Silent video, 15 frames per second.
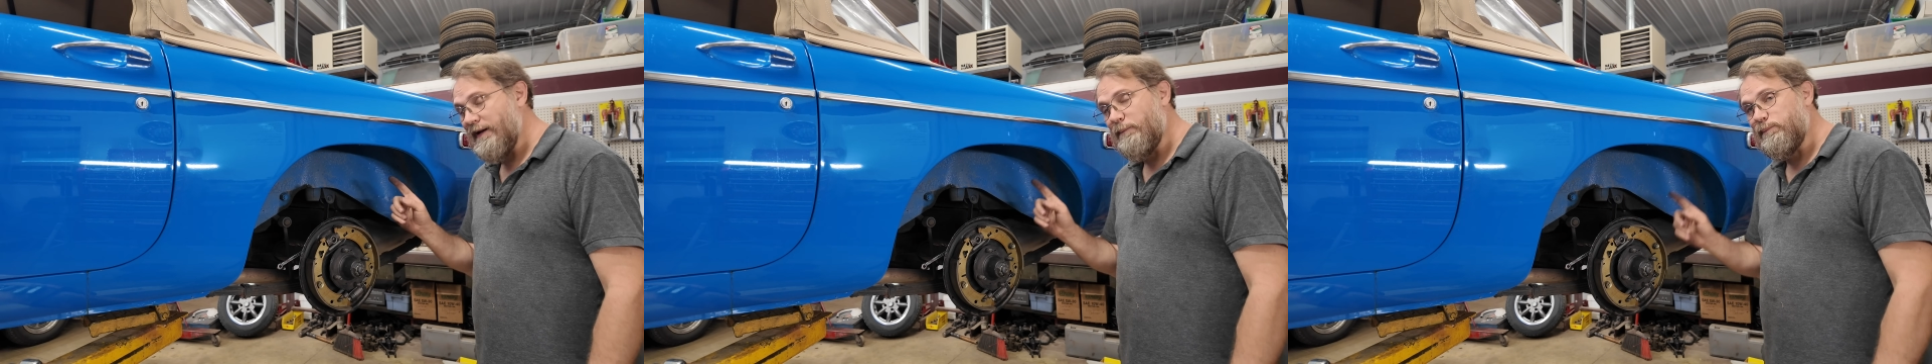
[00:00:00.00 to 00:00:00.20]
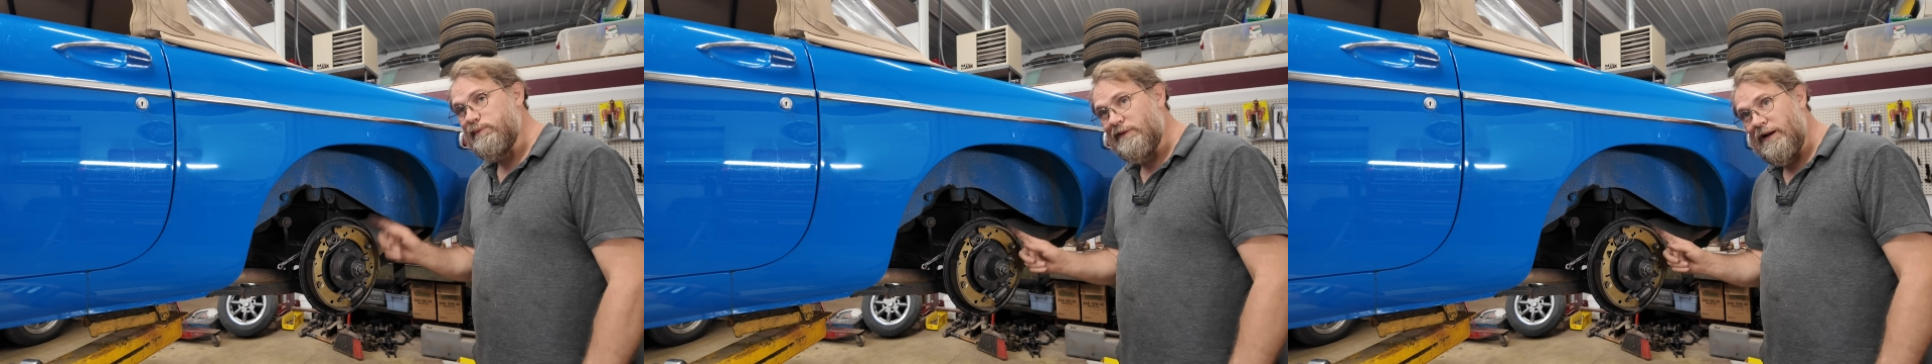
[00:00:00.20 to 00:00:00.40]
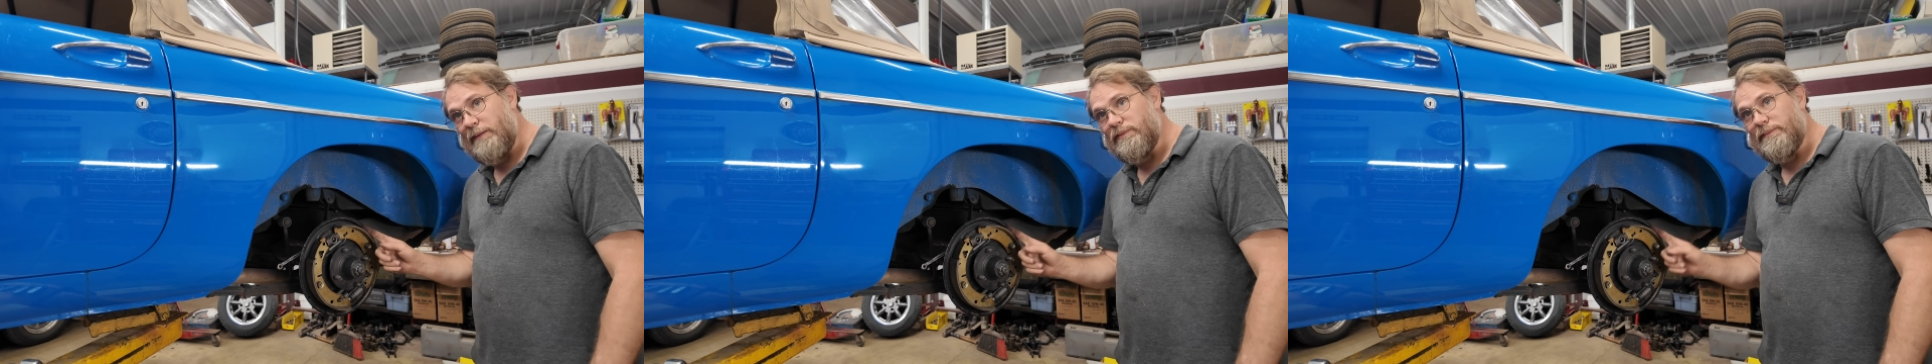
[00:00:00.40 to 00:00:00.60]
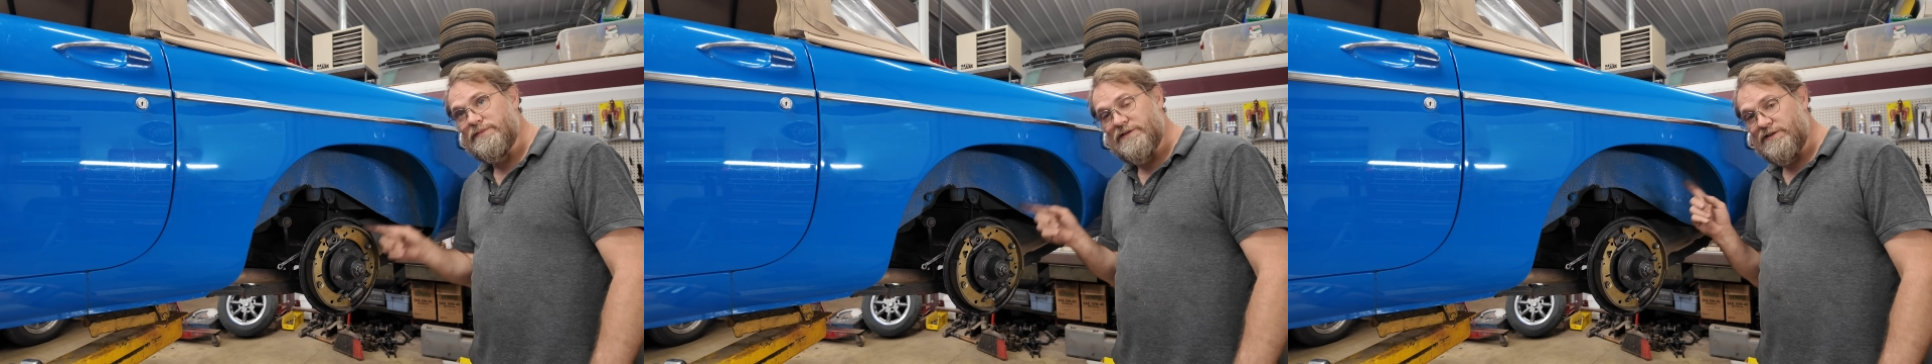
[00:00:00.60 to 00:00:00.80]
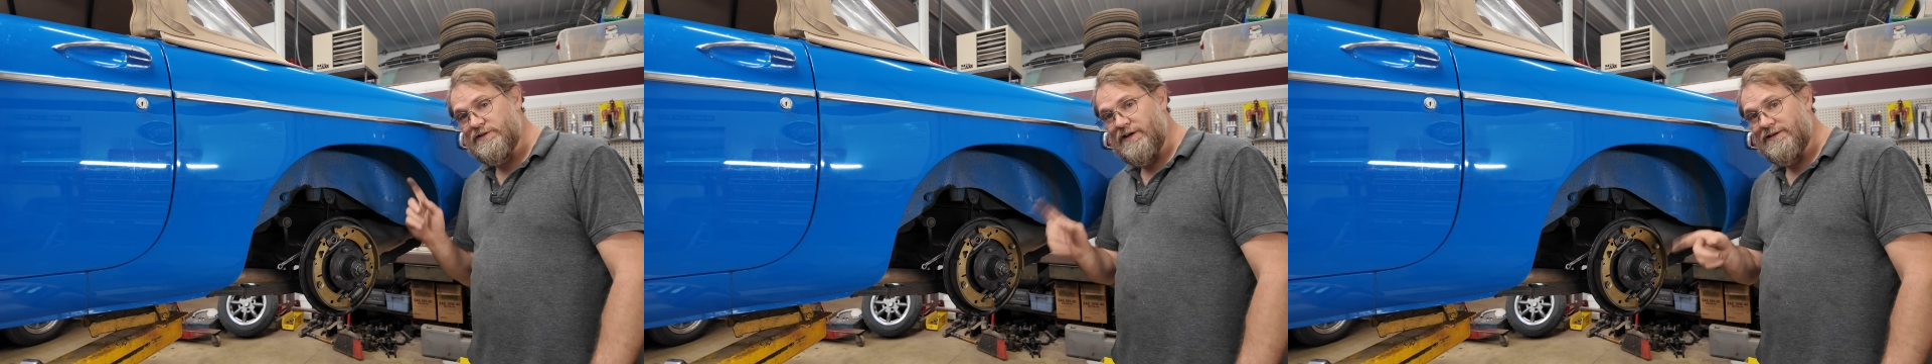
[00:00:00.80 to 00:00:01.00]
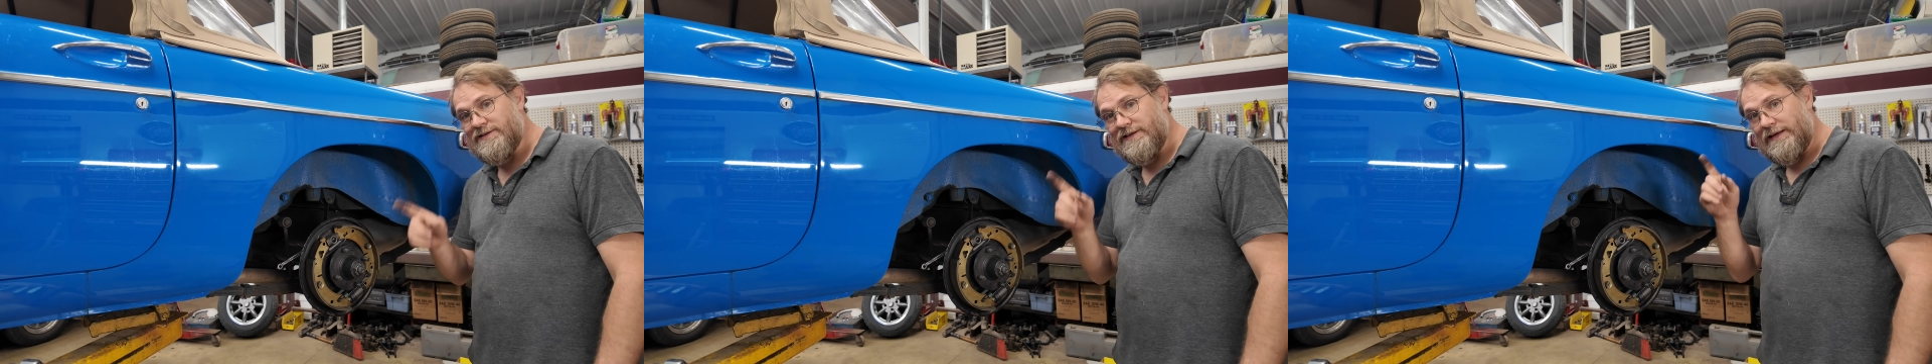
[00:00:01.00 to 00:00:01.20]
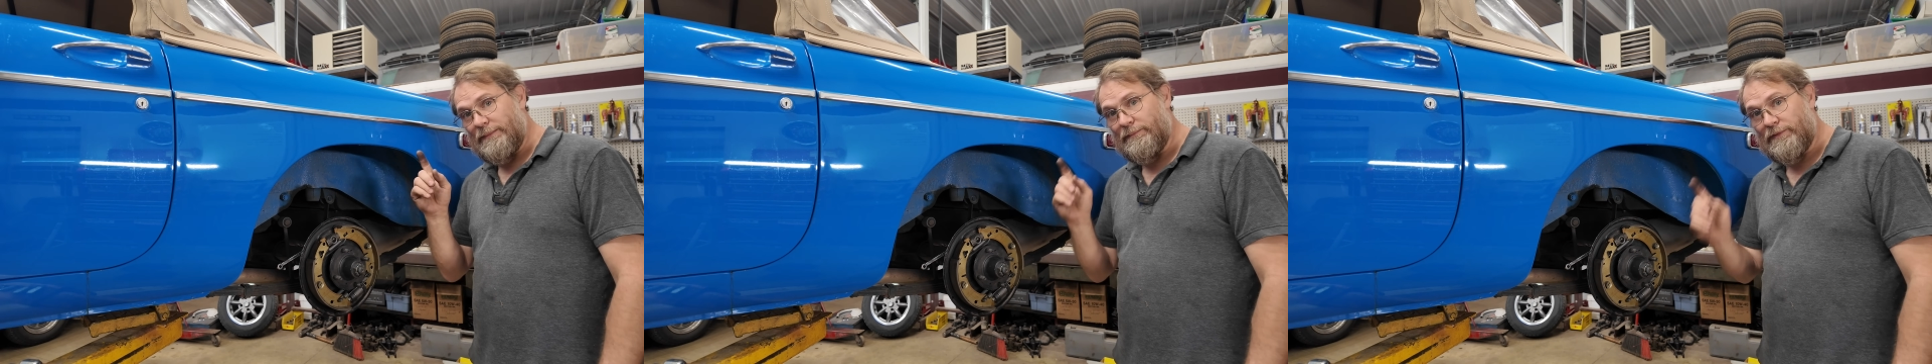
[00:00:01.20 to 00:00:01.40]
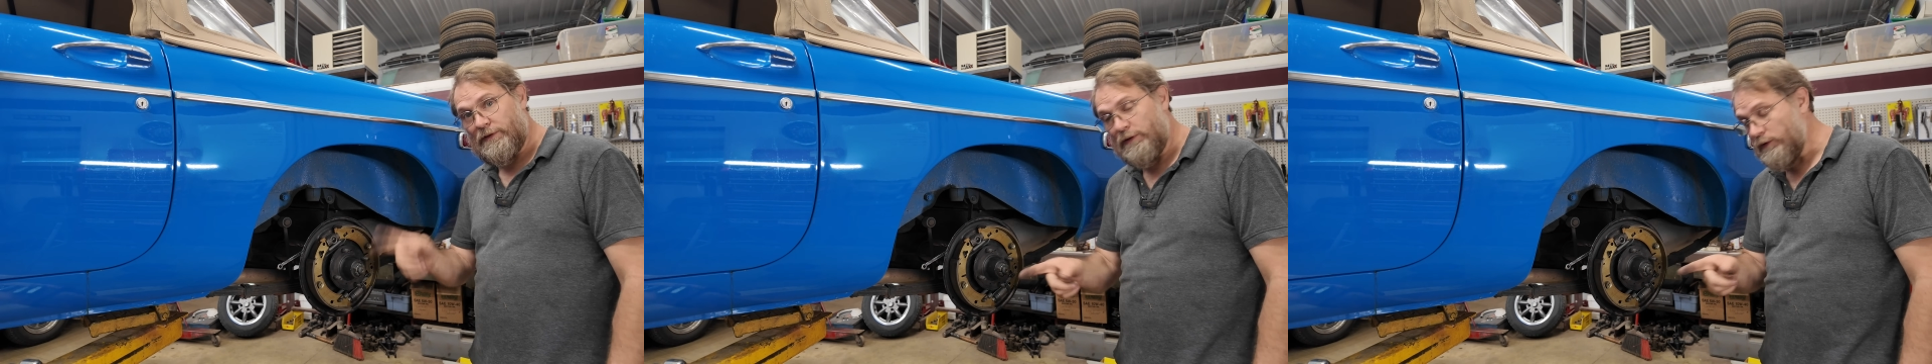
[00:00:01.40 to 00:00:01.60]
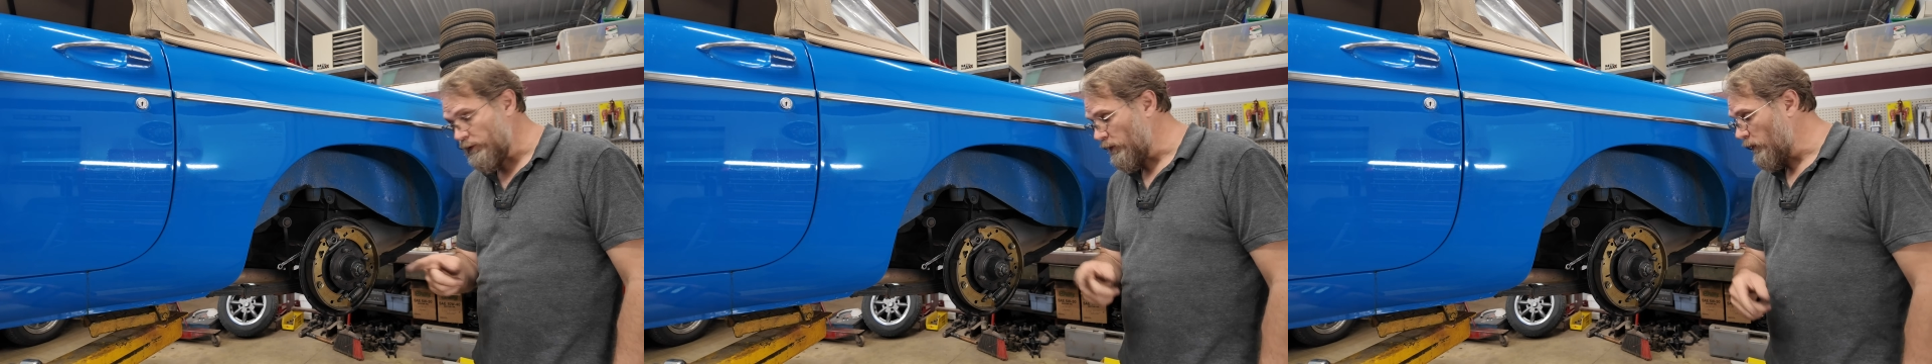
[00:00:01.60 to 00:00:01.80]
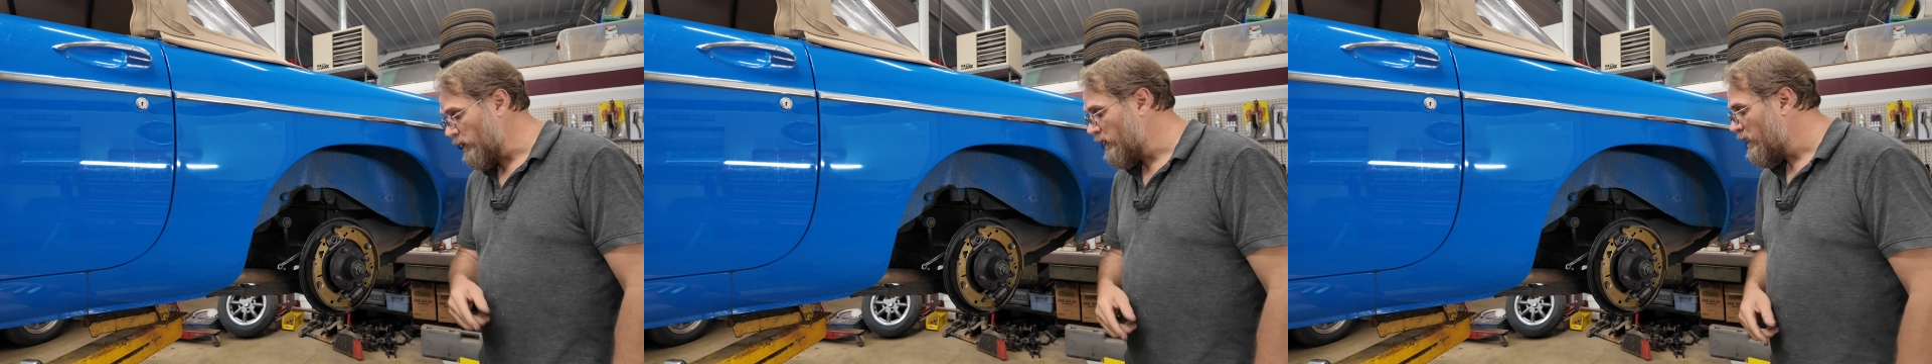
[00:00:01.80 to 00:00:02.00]
of problems adjusting them
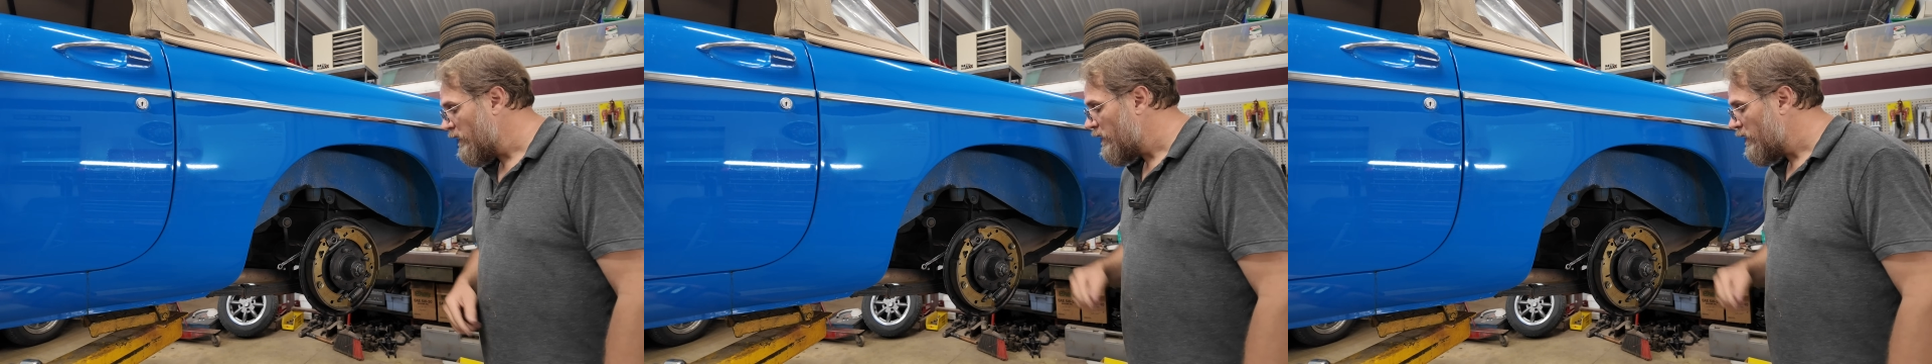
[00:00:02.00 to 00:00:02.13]
too.